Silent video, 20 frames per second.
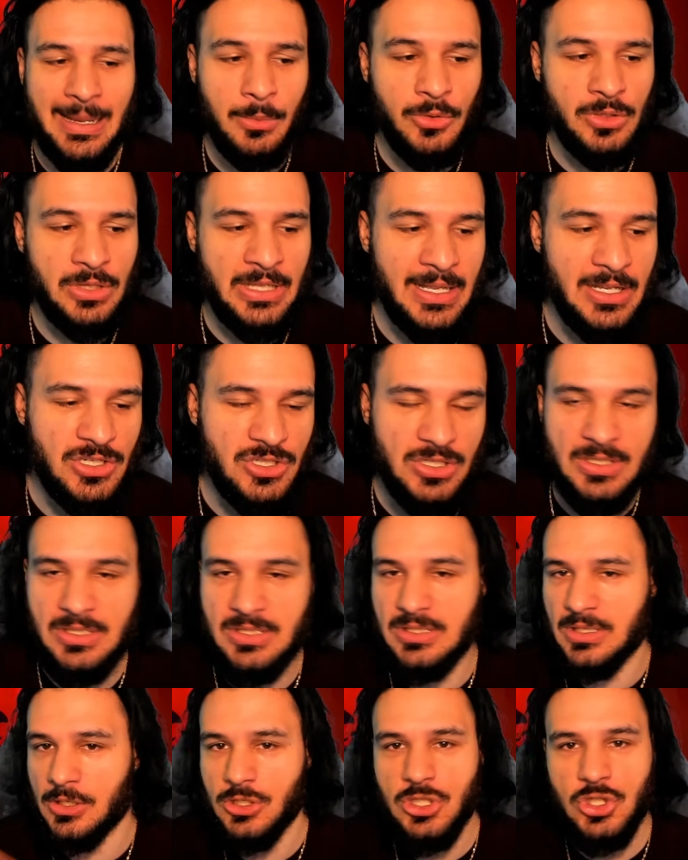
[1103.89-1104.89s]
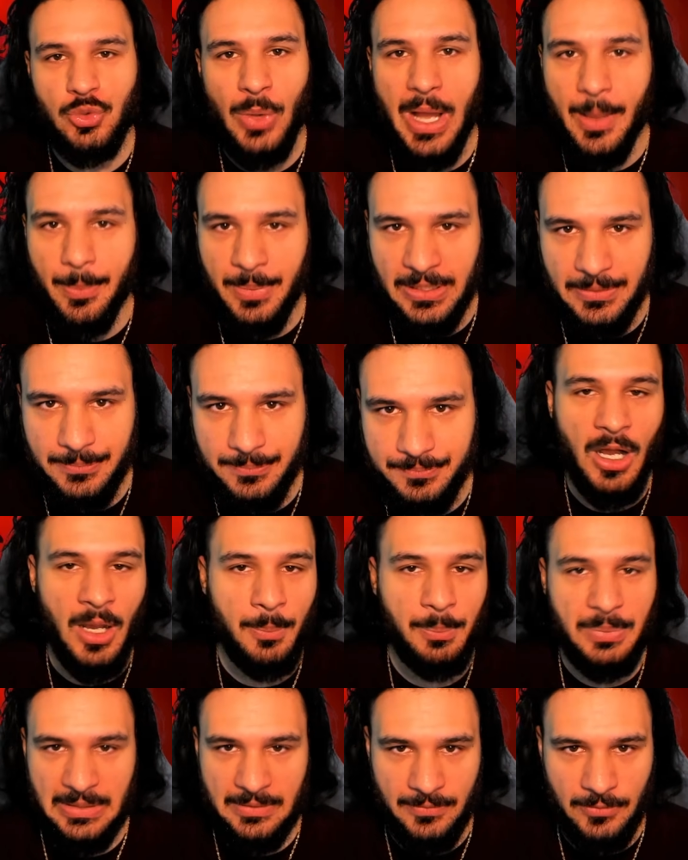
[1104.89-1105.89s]
Hammer the Ancients, swap it.
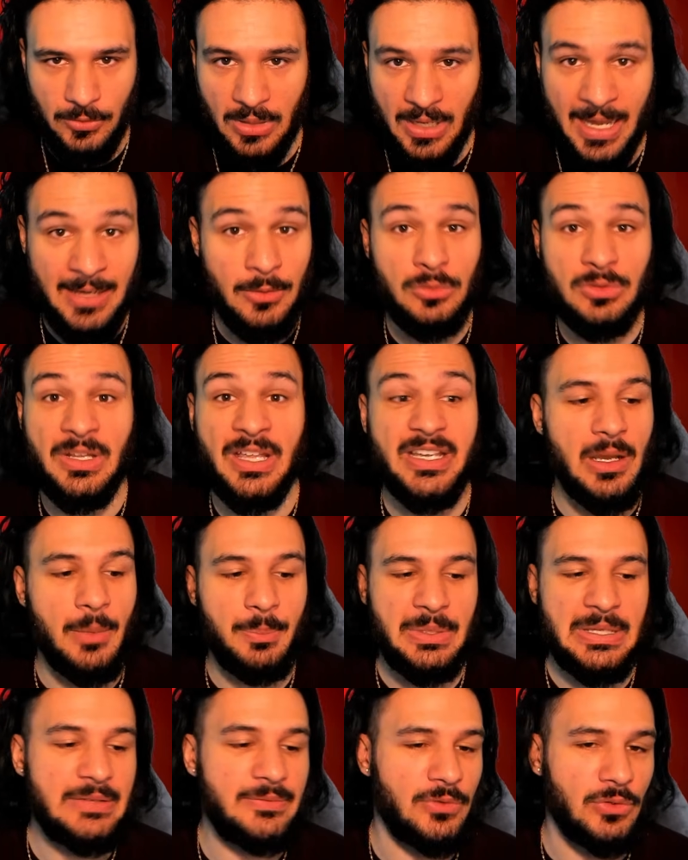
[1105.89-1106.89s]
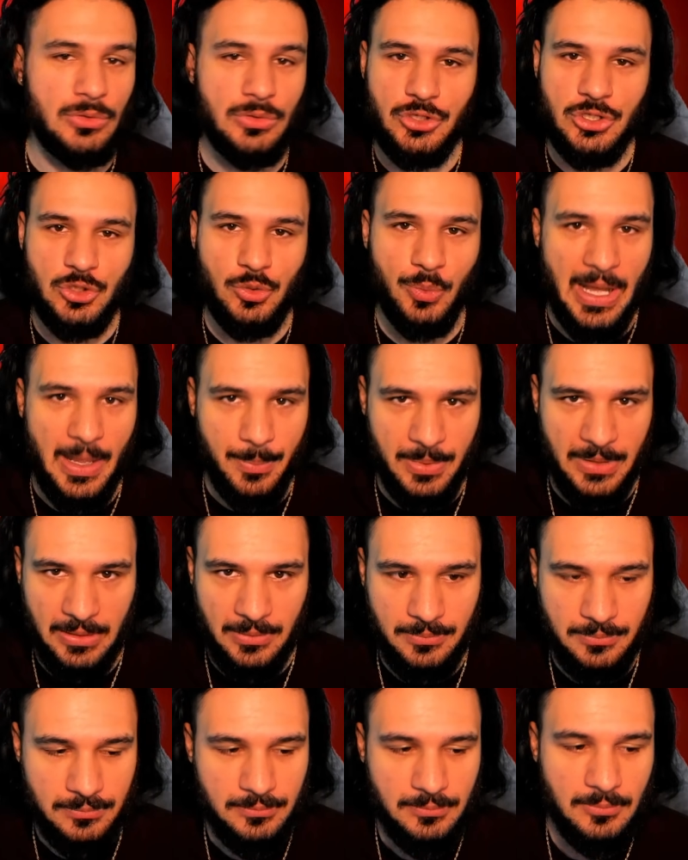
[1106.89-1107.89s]
Upheaval, I don't like Upheaval, swap
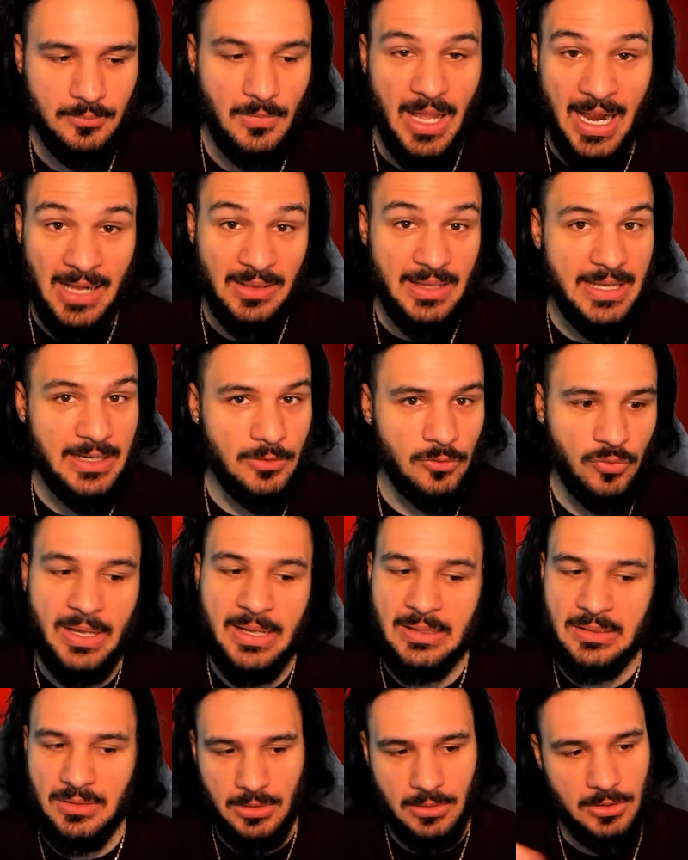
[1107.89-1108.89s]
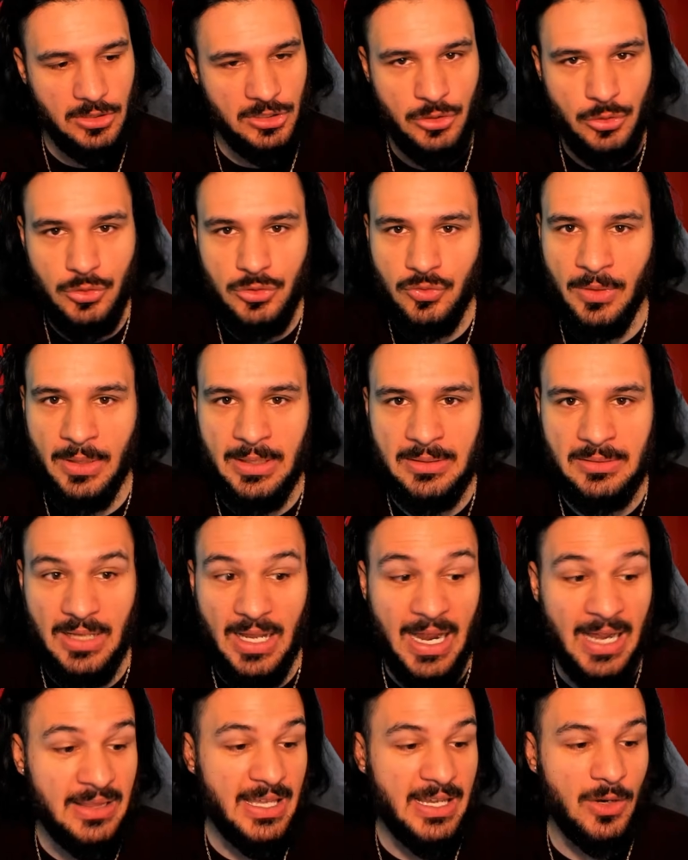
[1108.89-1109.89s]
it. I like Rend, use Rend.
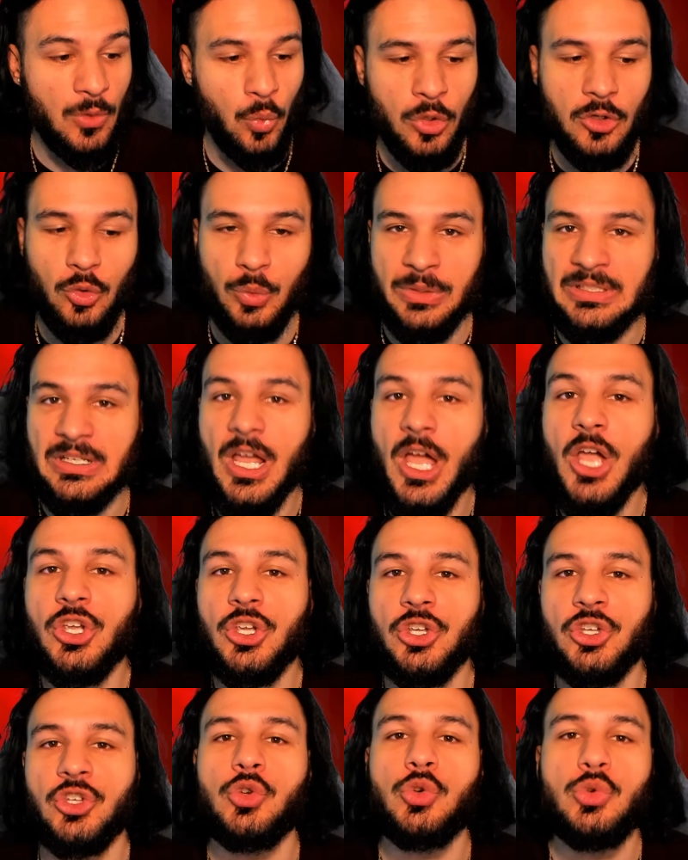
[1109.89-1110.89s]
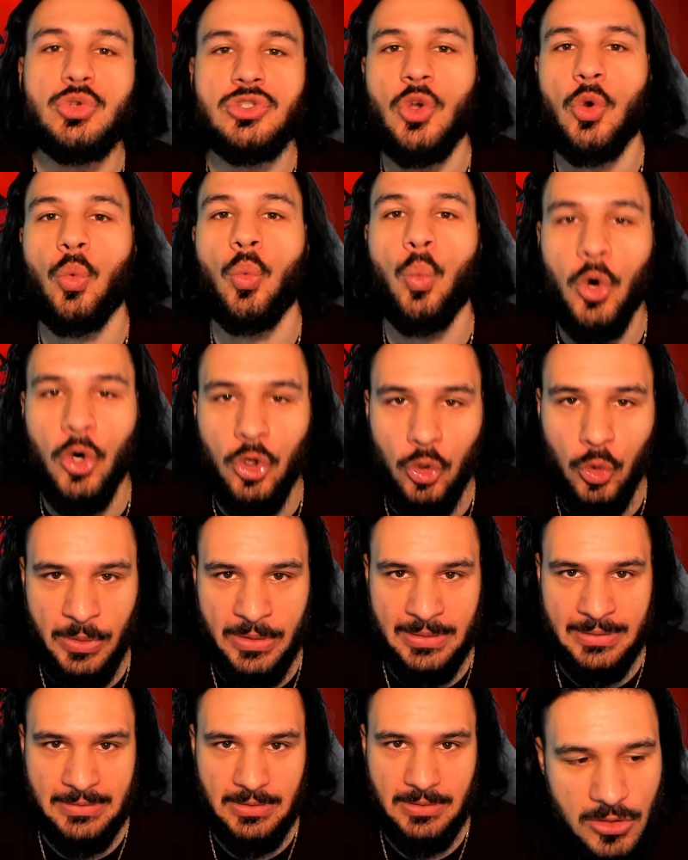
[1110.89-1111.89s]
I like Whirlwind, use
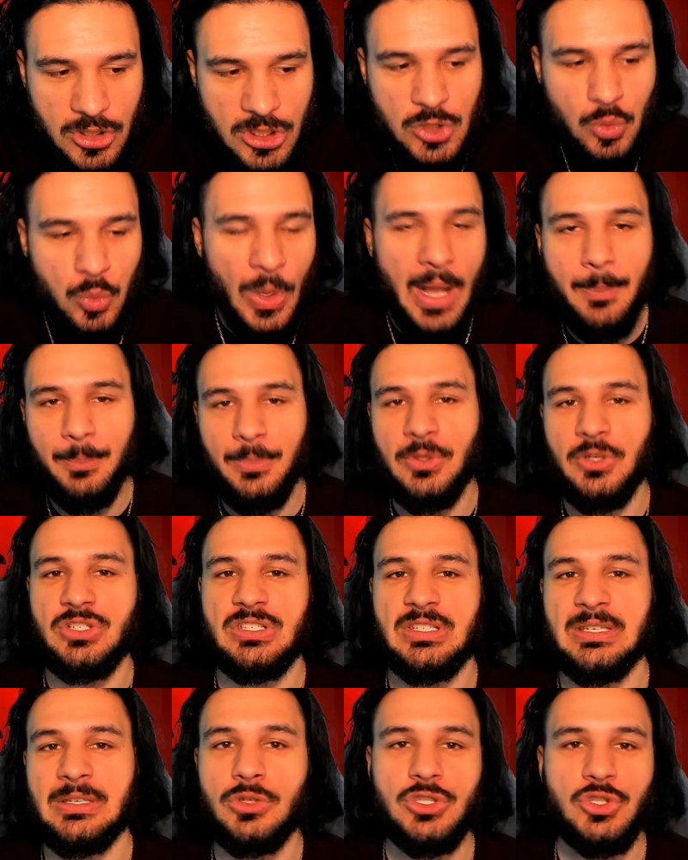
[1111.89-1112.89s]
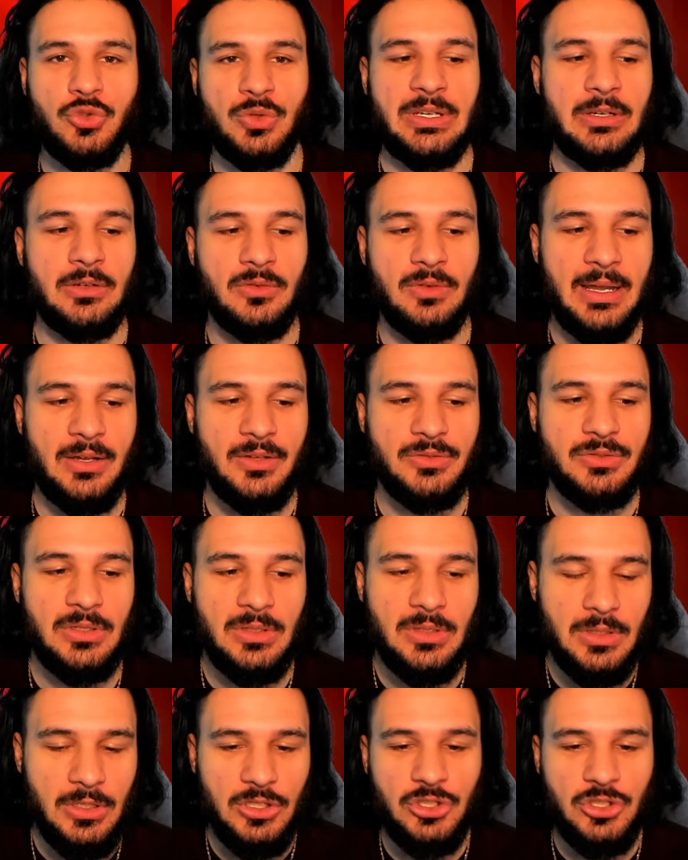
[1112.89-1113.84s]
Whirlwind. Swap your skill tree around.